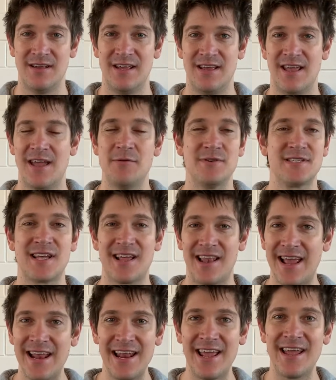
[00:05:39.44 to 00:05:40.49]
He was
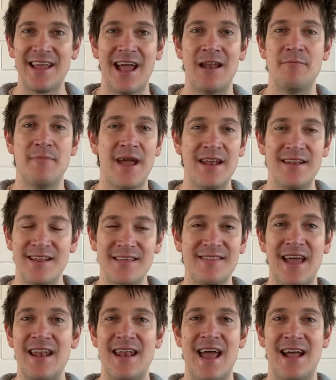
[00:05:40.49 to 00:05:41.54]
cleaning and mending
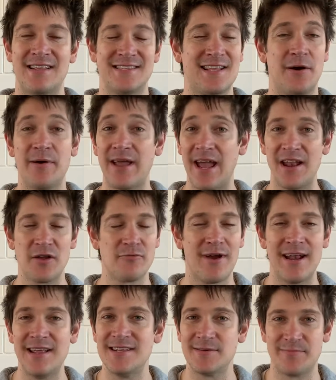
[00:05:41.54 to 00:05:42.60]
their nets. They were getting
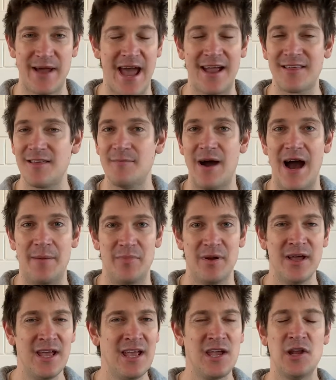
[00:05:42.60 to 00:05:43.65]
ready to pack them up.
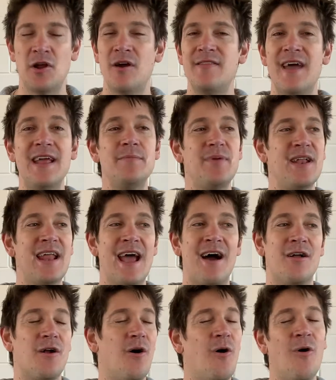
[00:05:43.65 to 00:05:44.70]
You know, they'd been
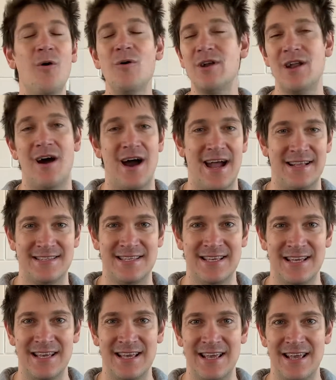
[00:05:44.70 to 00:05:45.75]
out all night
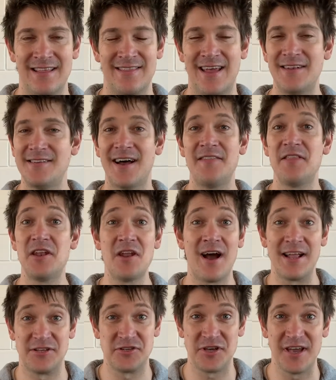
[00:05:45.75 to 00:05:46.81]
They'd done the
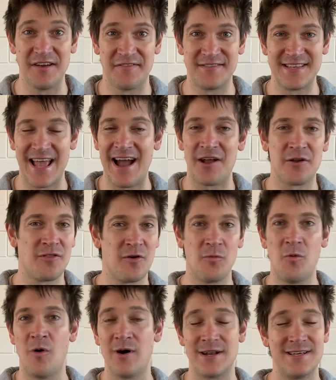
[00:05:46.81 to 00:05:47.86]
night shift out on the
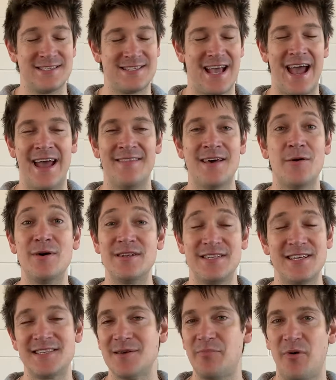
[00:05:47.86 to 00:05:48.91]
waters and they were
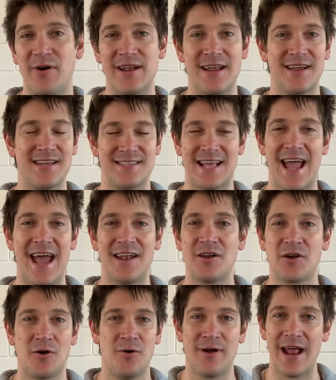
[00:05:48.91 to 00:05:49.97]
disappointed because they
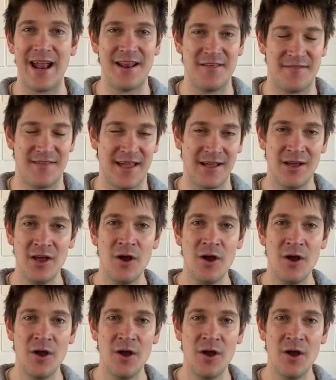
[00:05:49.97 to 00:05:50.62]
hadn't caught anything.